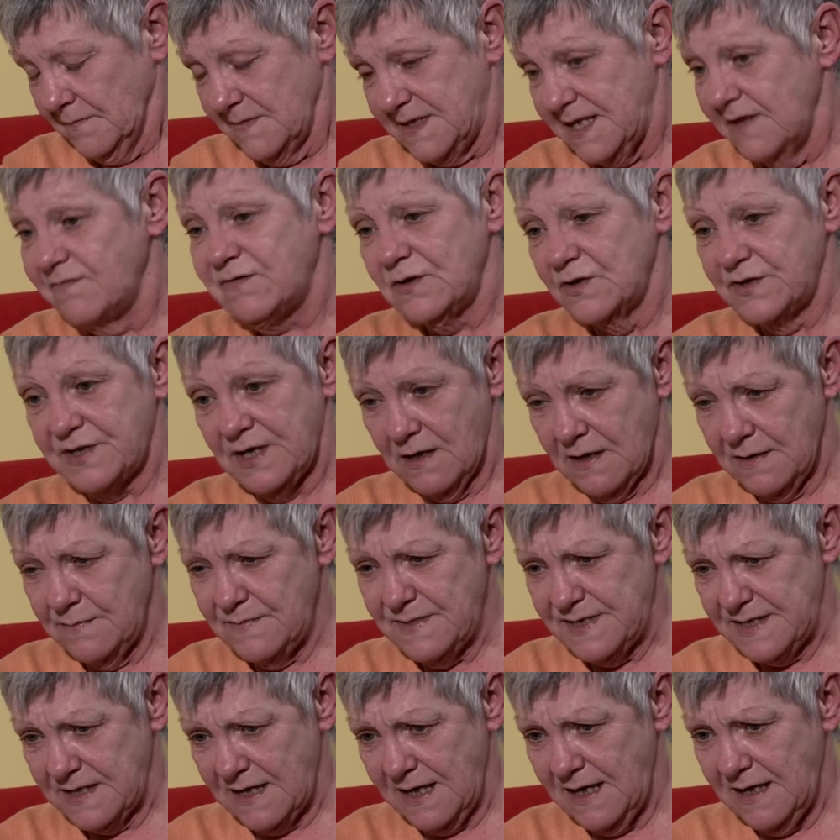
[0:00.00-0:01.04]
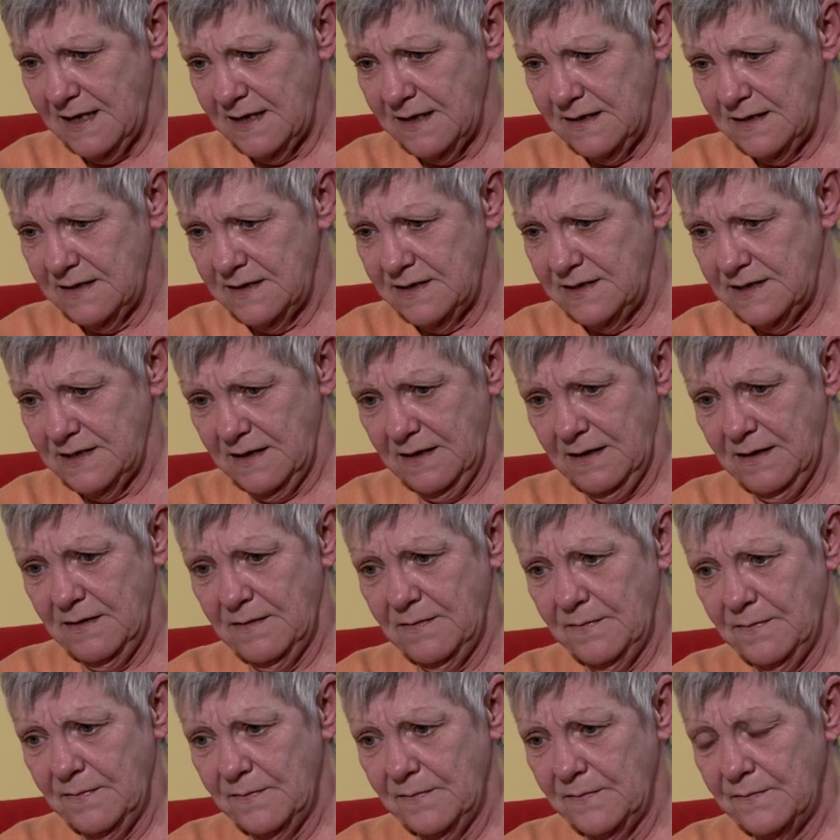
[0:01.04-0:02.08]
several times, and
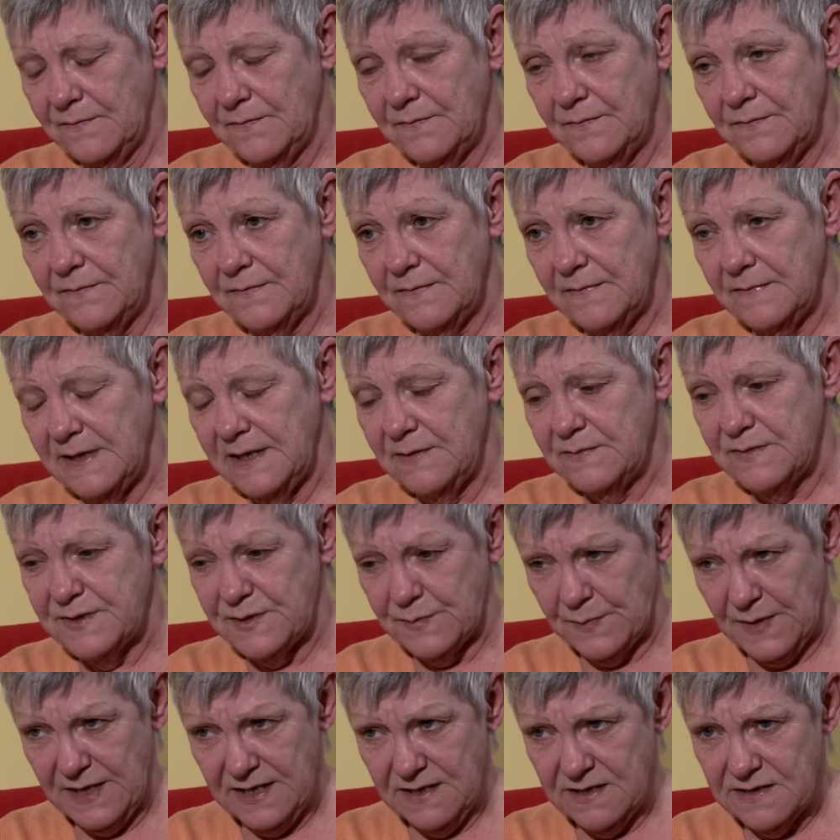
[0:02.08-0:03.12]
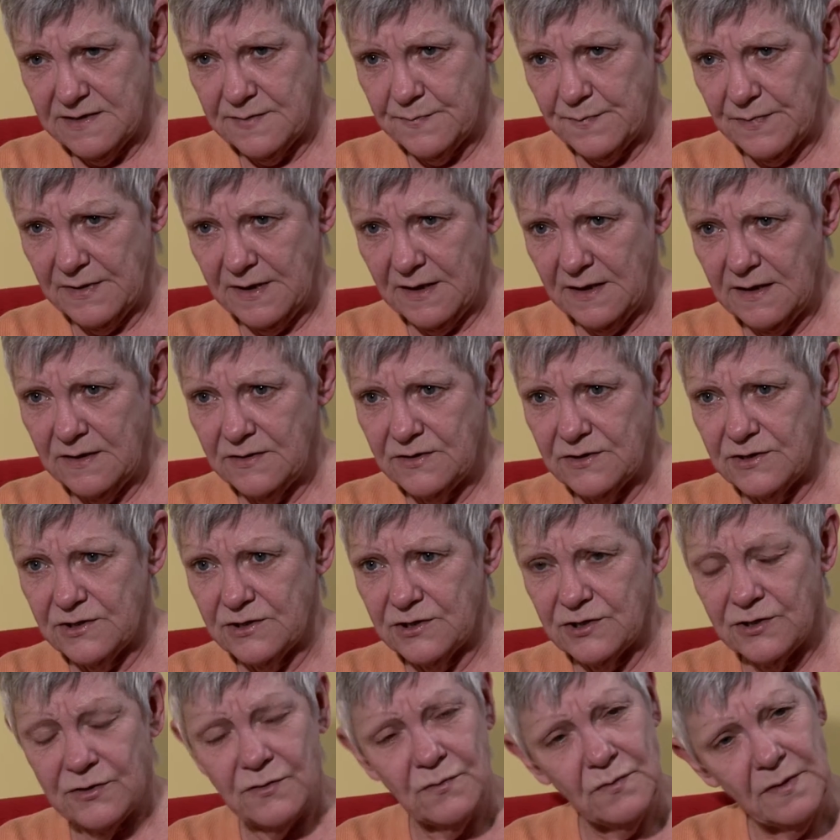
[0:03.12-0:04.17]
he was witnessed by
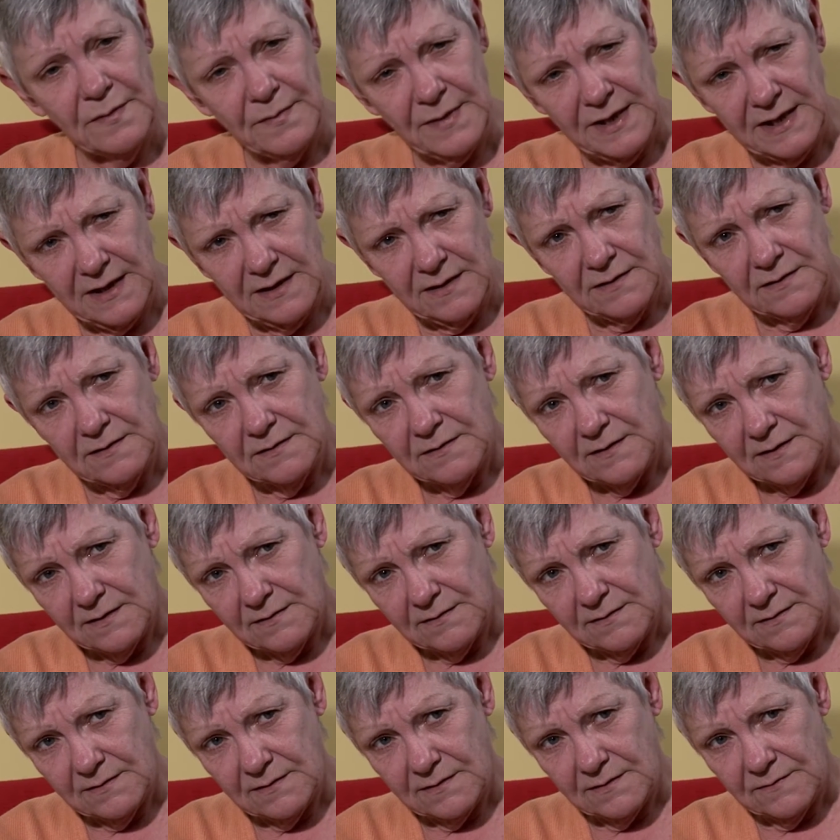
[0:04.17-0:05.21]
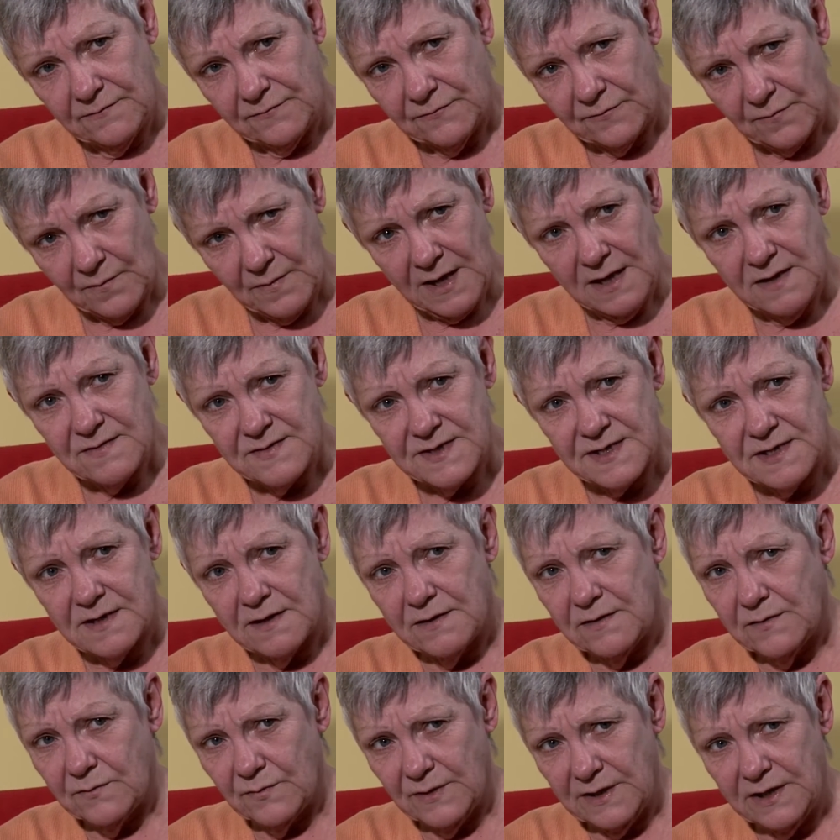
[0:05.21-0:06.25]
2 women from
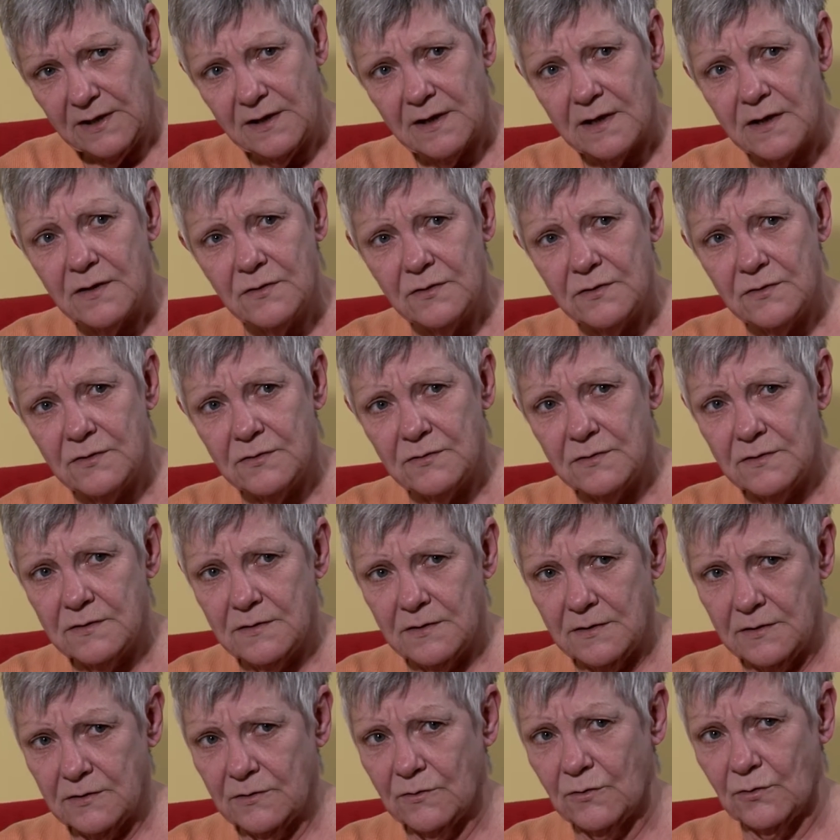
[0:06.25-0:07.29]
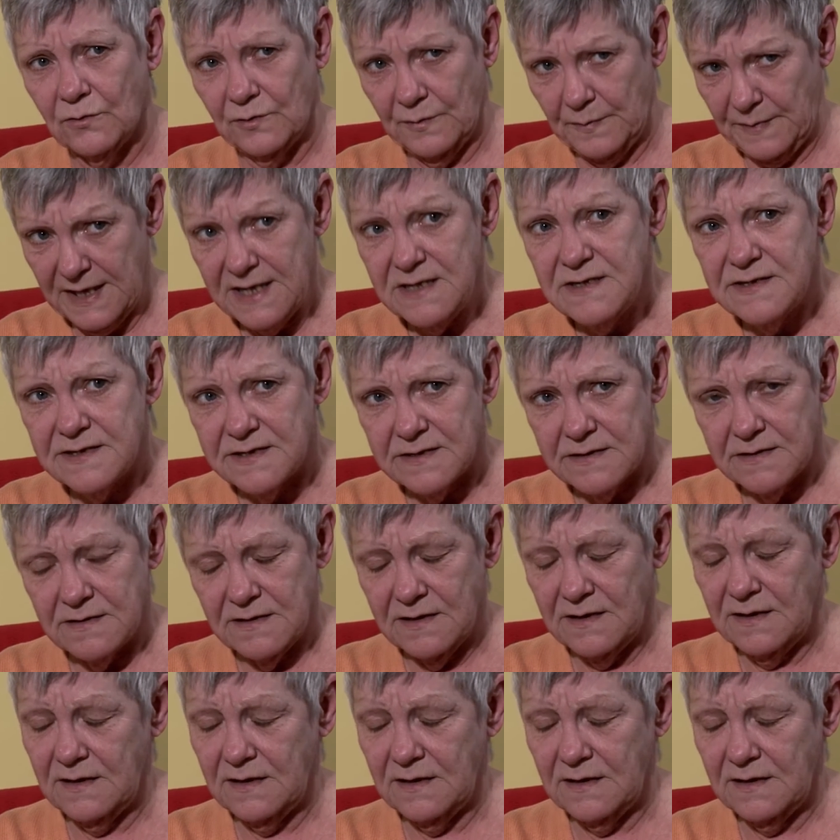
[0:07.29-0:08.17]
outside the window who called the police.